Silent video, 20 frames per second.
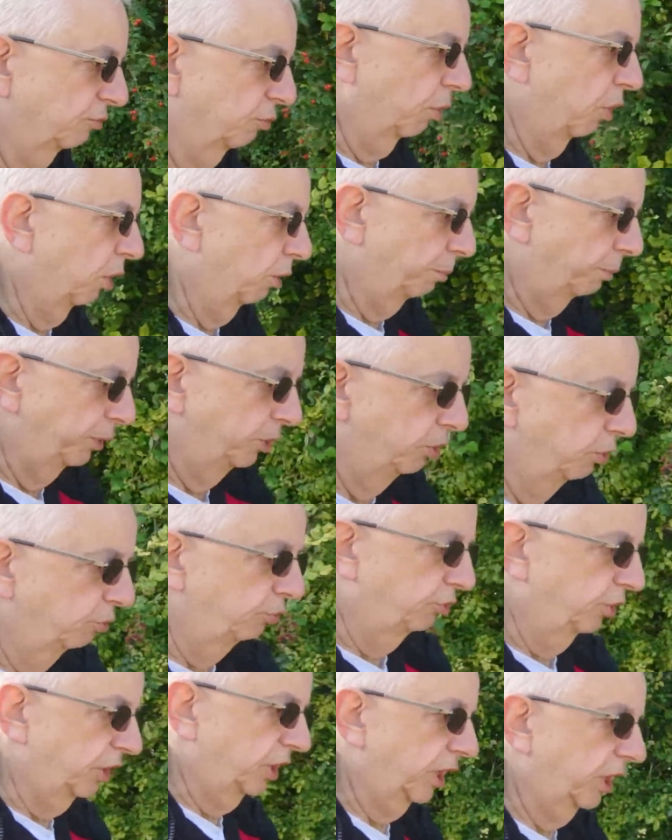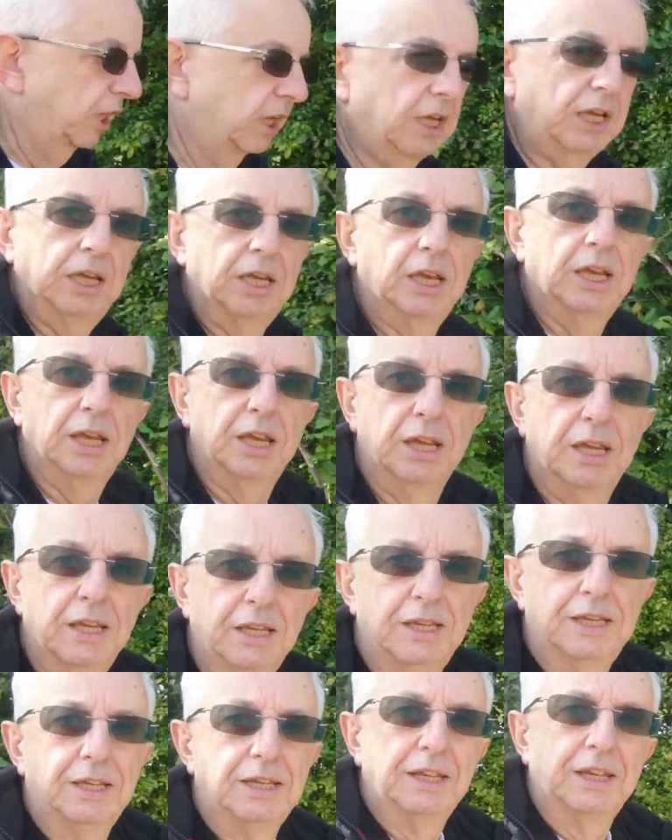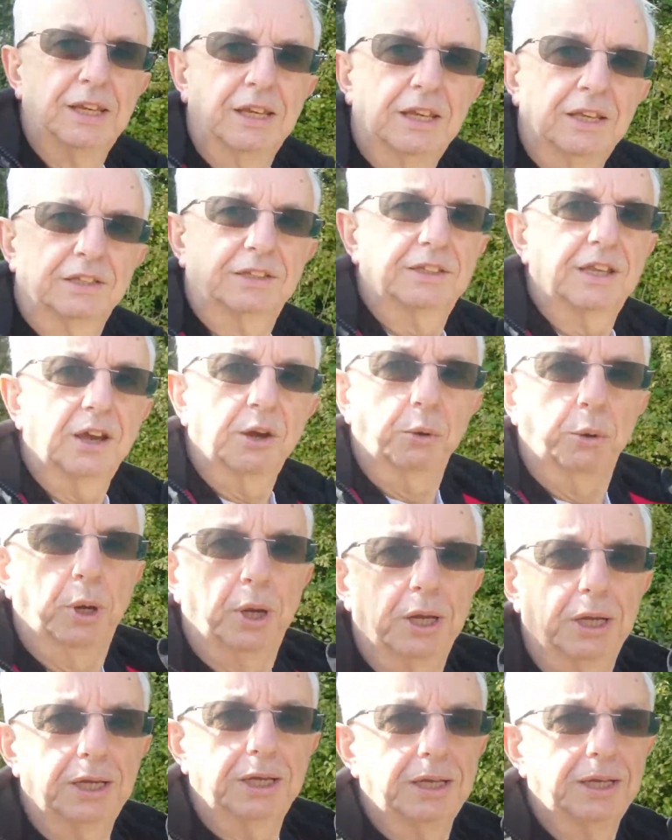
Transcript: that's what I'll be using. So